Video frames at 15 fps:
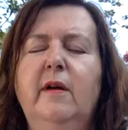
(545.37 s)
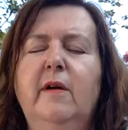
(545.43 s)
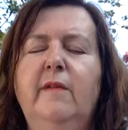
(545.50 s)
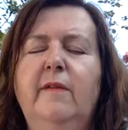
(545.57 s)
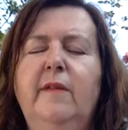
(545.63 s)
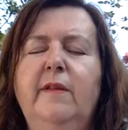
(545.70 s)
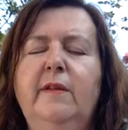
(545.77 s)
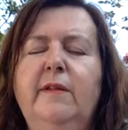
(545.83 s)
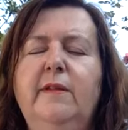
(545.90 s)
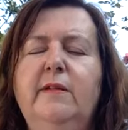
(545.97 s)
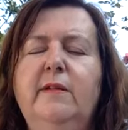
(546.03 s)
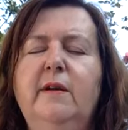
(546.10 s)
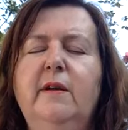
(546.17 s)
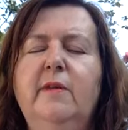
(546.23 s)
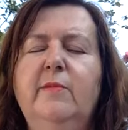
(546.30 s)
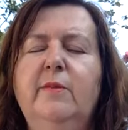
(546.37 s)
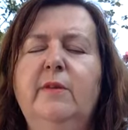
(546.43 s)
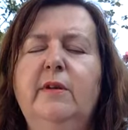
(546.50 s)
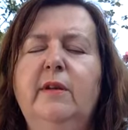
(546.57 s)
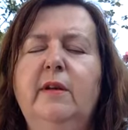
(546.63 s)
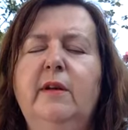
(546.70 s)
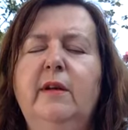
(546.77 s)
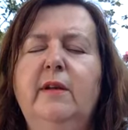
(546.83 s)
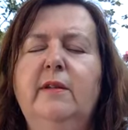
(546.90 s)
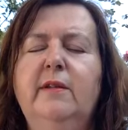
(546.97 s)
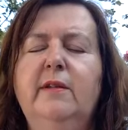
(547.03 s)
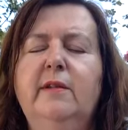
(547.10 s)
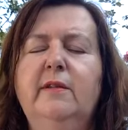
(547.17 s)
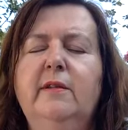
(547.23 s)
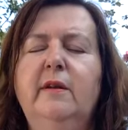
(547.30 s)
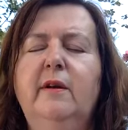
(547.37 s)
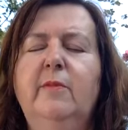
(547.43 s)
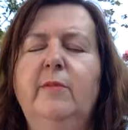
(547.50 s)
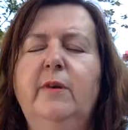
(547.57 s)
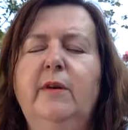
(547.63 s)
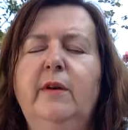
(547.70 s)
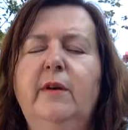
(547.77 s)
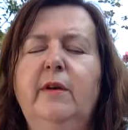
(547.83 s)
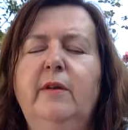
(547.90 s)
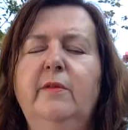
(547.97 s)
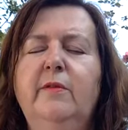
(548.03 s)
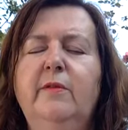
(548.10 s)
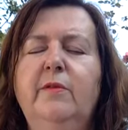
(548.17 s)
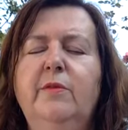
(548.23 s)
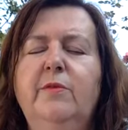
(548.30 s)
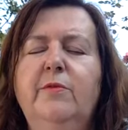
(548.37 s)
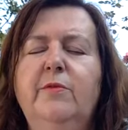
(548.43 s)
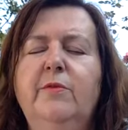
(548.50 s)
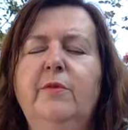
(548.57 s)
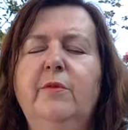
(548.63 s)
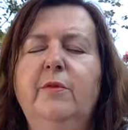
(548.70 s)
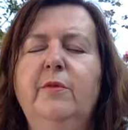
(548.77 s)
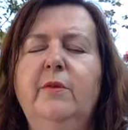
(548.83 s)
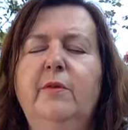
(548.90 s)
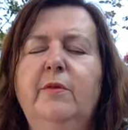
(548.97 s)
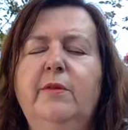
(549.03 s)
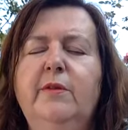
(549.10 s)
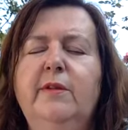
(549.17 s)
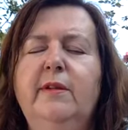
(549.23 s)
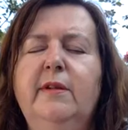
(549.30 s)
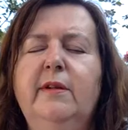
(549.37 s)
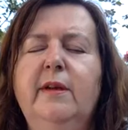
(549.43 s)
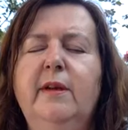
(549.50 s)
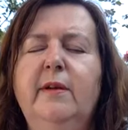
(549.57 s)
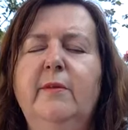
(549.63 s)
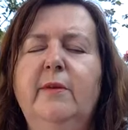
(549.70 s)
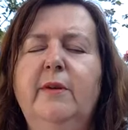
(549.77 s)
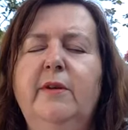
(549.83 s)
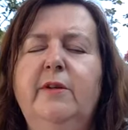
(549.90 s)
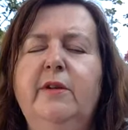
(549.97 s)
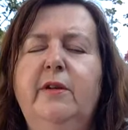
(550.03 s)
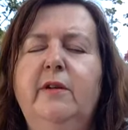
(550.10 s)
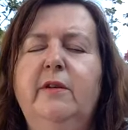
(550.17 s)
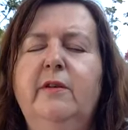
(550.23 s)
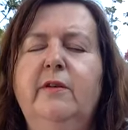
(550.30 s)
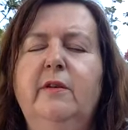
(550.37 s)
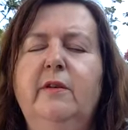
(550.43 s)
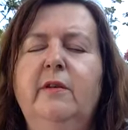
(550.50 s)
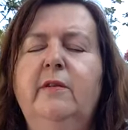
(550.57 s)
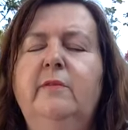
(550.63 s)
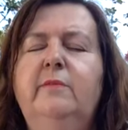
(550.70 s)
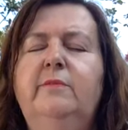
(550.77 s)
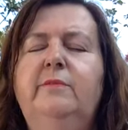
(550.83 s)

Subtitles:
And this diamond light is coming in through your stellar gateway chakra,